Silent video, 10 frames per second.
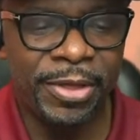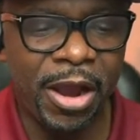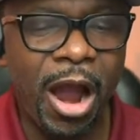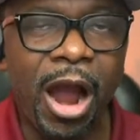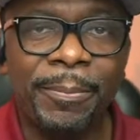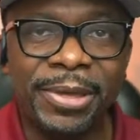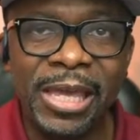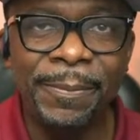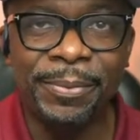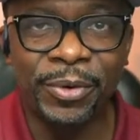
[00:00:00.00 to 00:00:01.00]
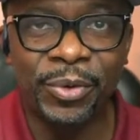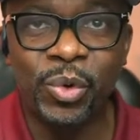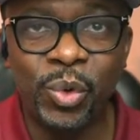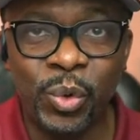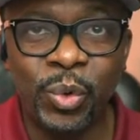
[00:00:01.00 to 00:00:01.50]
There are
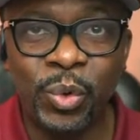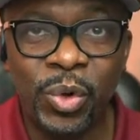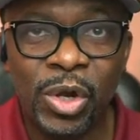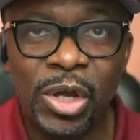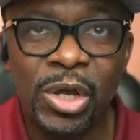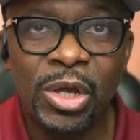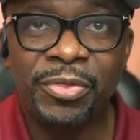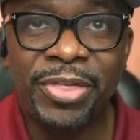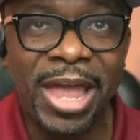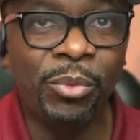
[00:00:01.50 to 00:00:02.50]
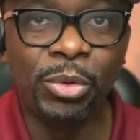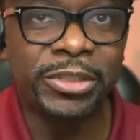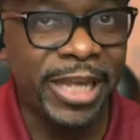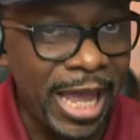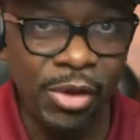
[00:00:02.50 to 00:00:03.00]
people who they
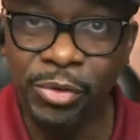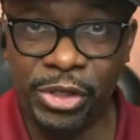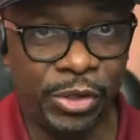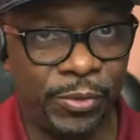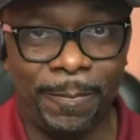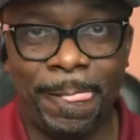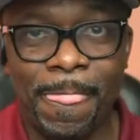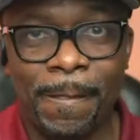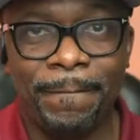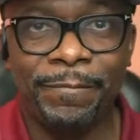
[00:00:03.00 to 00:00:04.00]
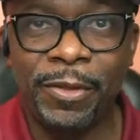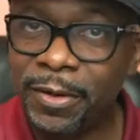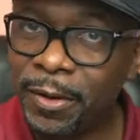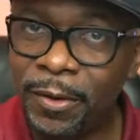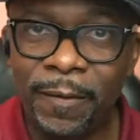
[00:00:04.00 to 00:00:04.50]
will tell you,
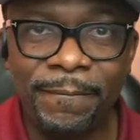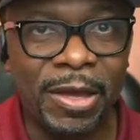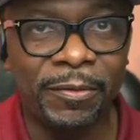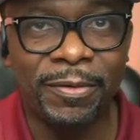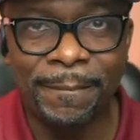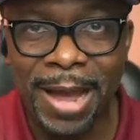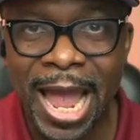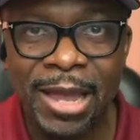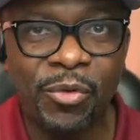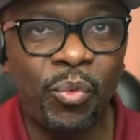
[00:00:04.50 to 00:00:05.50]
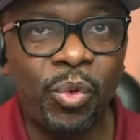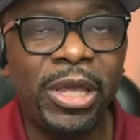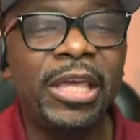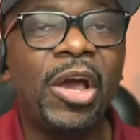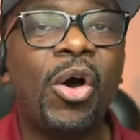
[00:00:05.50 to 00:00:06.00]
you know, Elder Mike,
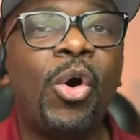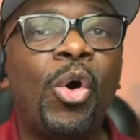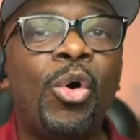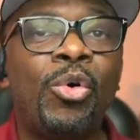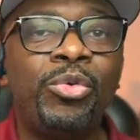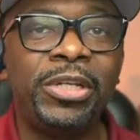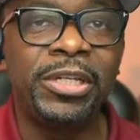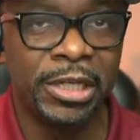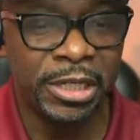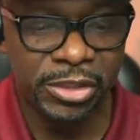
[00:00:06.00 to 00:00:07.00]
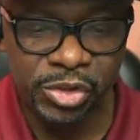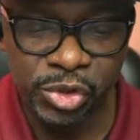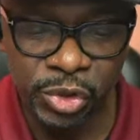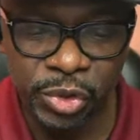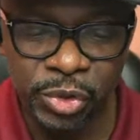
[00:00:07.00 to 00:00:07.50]
we hold
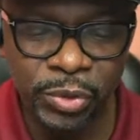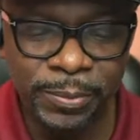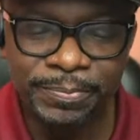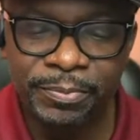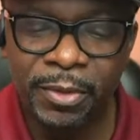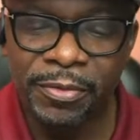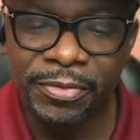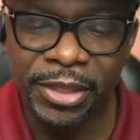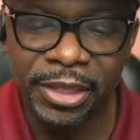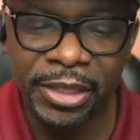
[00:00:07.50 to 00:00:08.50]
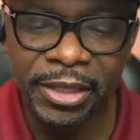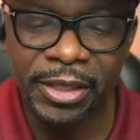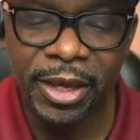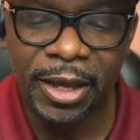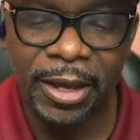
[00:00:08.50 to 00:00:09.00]
to
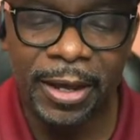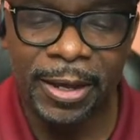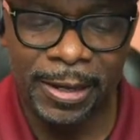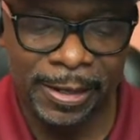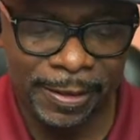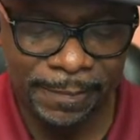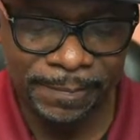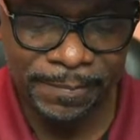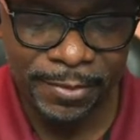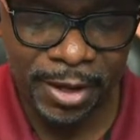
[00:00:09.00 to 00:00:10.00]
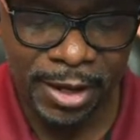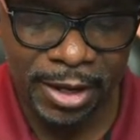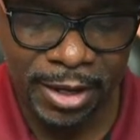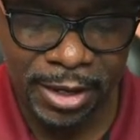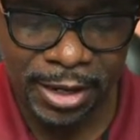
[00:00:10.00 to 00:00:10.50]
the uh,
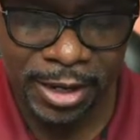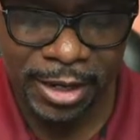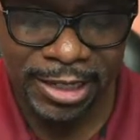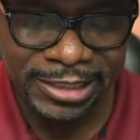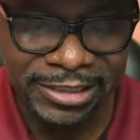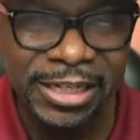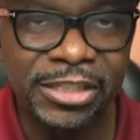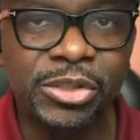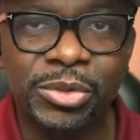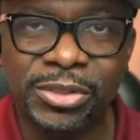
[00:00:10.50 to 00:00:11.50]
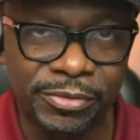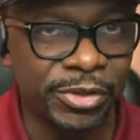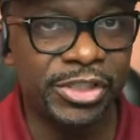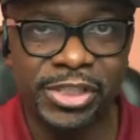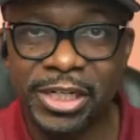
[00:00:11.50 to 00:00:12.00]
uh, uh, uh, essentials
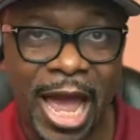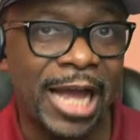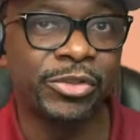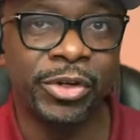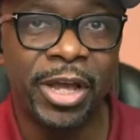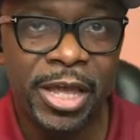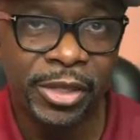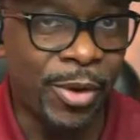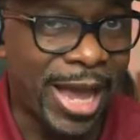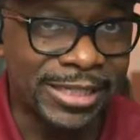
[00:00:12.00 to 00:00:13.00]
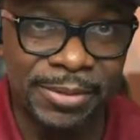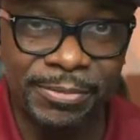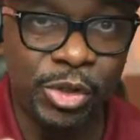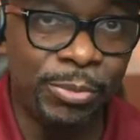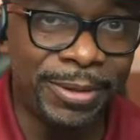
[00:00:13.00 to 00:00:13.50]
of Christian doctrine. You
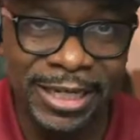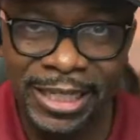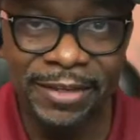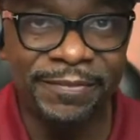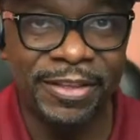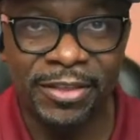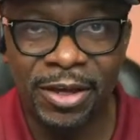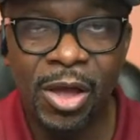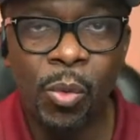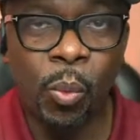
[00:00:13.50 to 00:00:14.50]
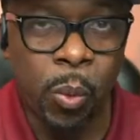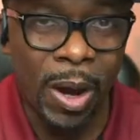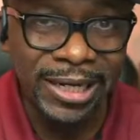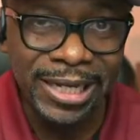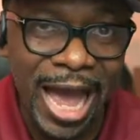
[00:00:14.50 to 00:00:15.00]
ask them, Do you believe in the
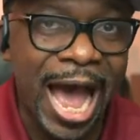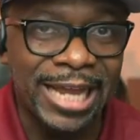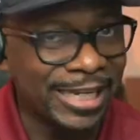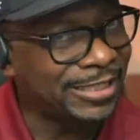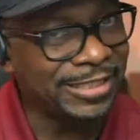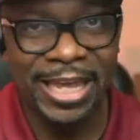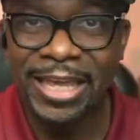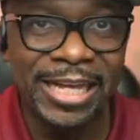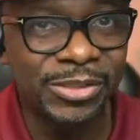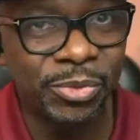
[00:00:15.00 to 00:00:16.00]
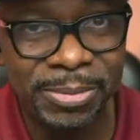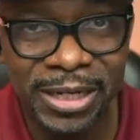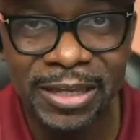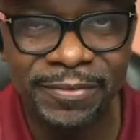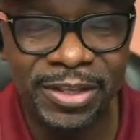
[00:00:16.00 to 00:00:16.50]
one God? They say, Yes,
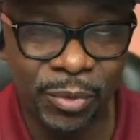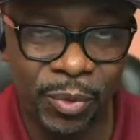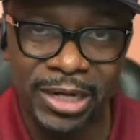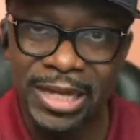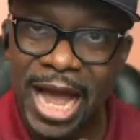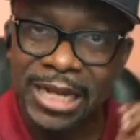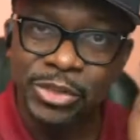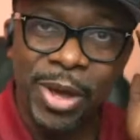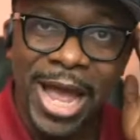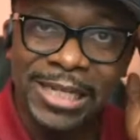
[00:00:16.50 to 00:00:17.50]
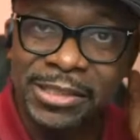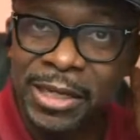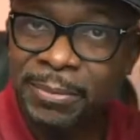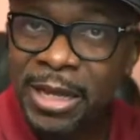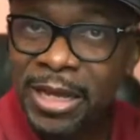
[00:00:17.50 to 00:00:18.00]
we believe in the one God. You
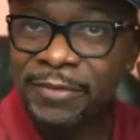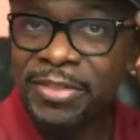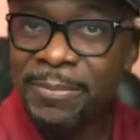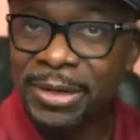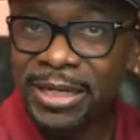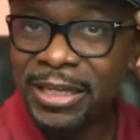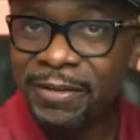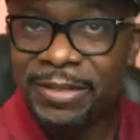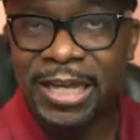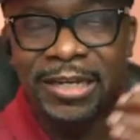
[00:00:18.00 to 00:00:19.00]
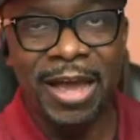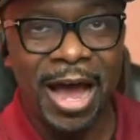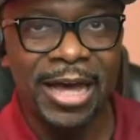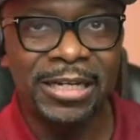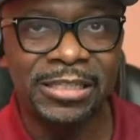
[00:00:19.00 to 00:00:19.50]
ask them if they believe that
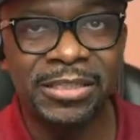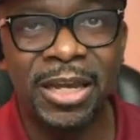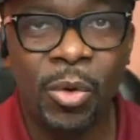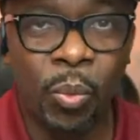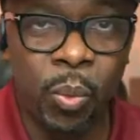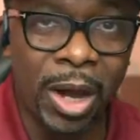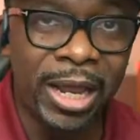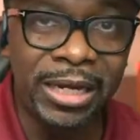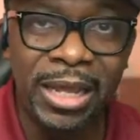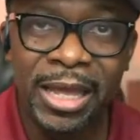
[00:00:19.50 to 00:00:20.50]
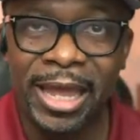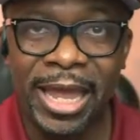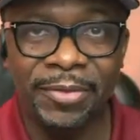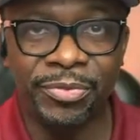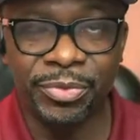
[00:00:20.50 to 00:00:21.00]
God is one
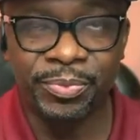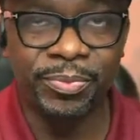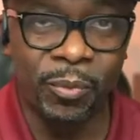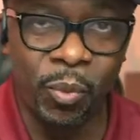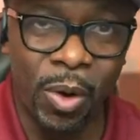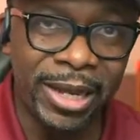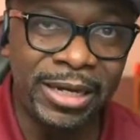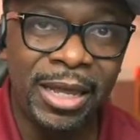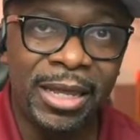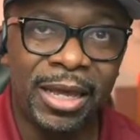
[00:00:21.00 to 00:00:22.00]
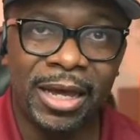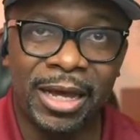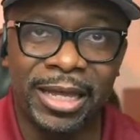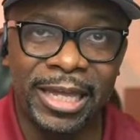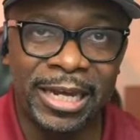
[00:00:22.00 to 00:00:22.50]
and one
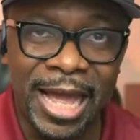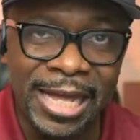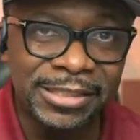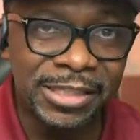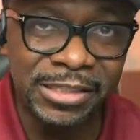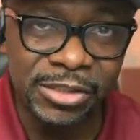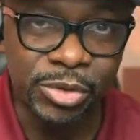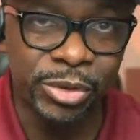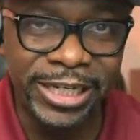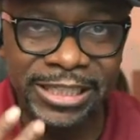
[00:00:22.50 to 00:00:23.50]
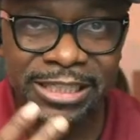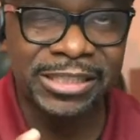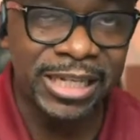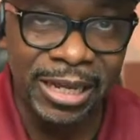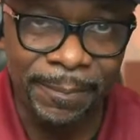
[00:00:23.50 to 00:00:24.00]
uh, in essence, three
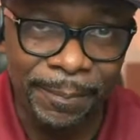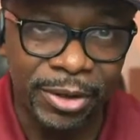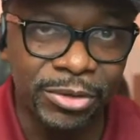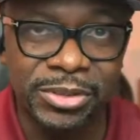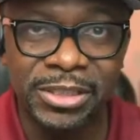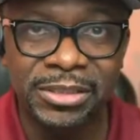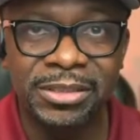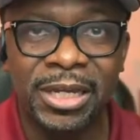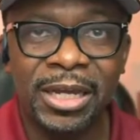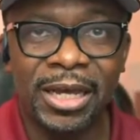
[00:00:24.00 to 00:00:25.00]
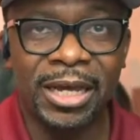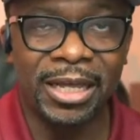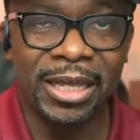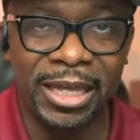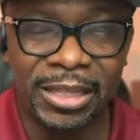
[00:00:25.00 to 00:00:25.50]
distinct persons,
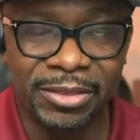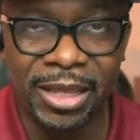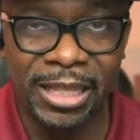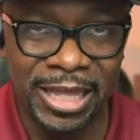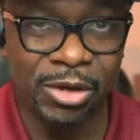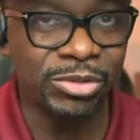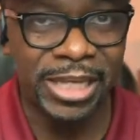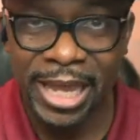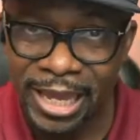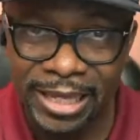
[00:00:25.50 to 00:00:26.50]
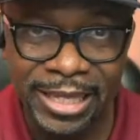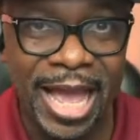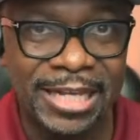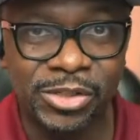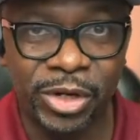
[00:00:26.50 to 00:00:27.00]
uh, in, and they'll say
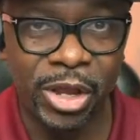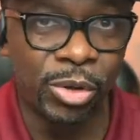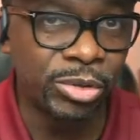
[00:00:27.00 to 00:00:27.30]
yes. So